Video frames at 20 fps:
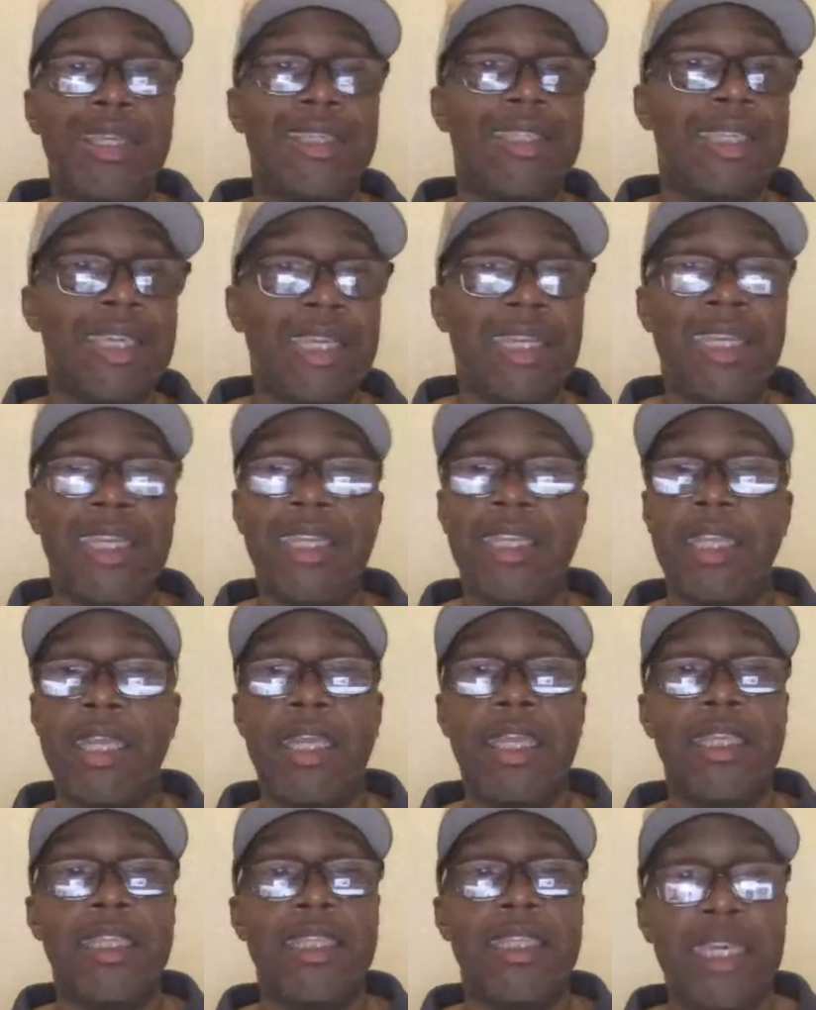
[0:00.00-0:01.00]
Get in,
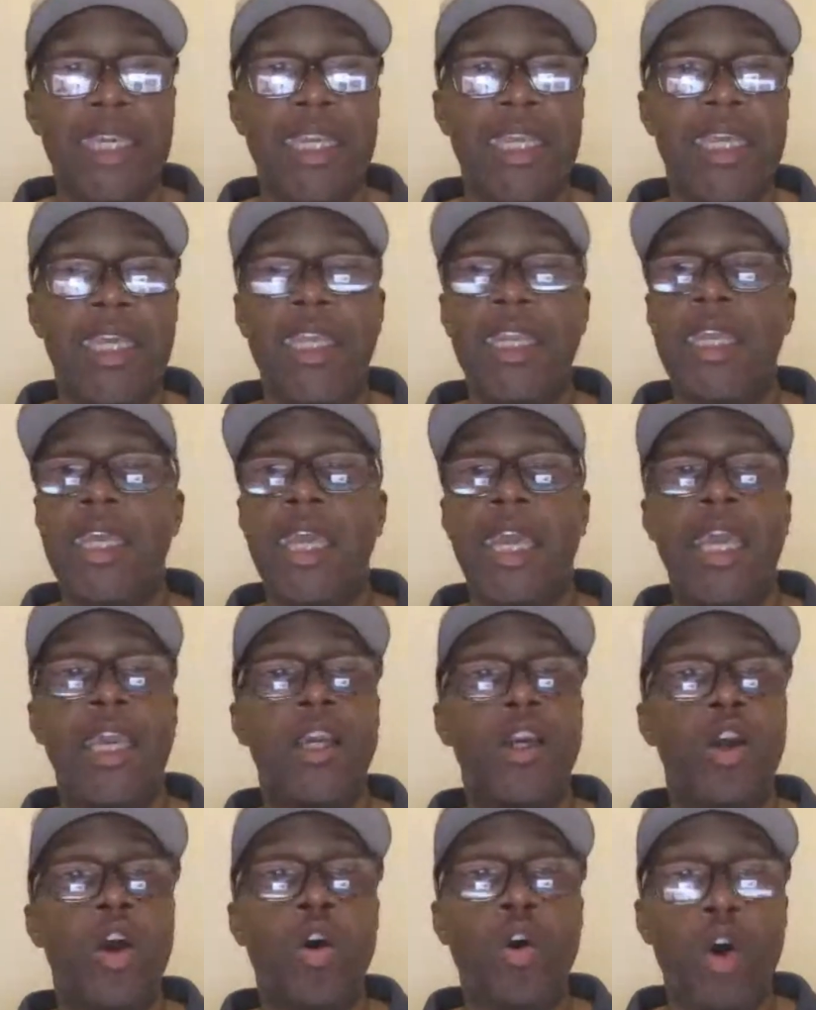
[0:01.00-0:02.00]
get in, and
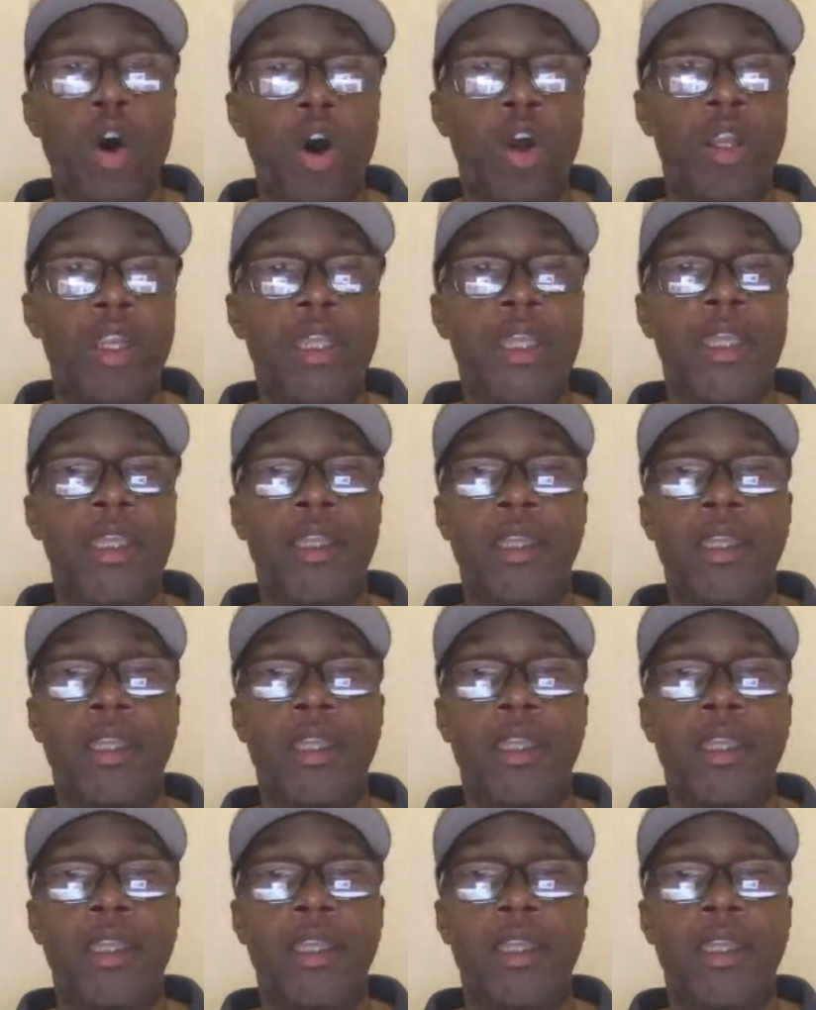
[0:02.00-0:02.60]
go all in.